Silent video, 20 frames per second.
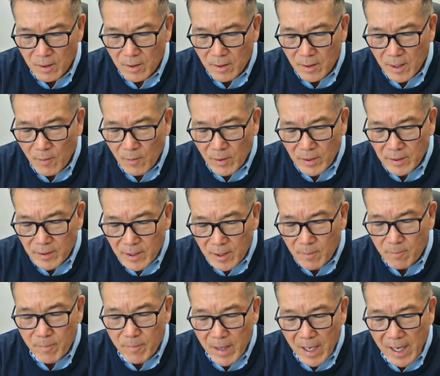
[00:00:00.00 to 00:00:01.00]
I want to
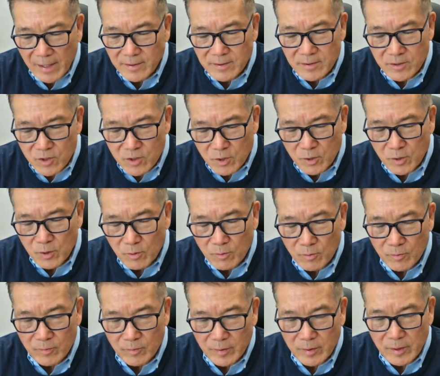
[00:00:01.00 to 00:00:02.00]
come back
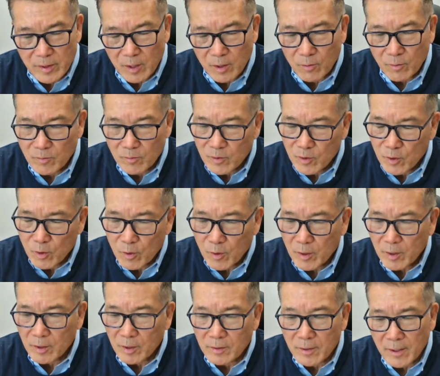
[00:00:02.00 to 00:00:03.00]
to
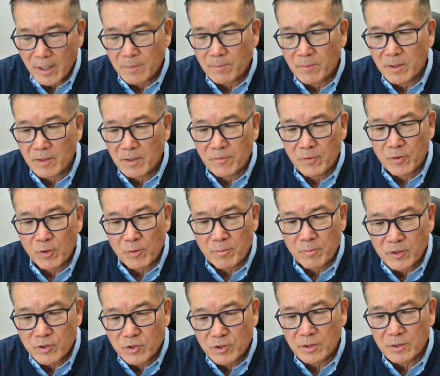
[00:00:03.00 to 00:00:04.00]
your alignment of your
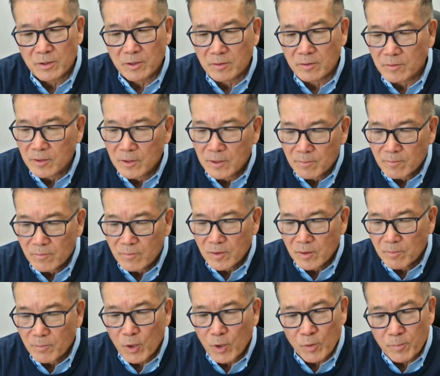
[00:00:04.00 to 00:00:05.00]
mission and
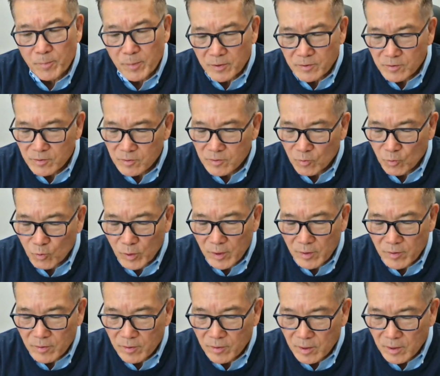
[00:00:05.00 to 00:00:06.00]
purpose
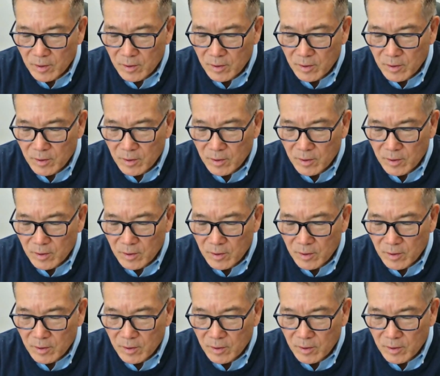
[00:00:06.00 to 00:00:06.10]
with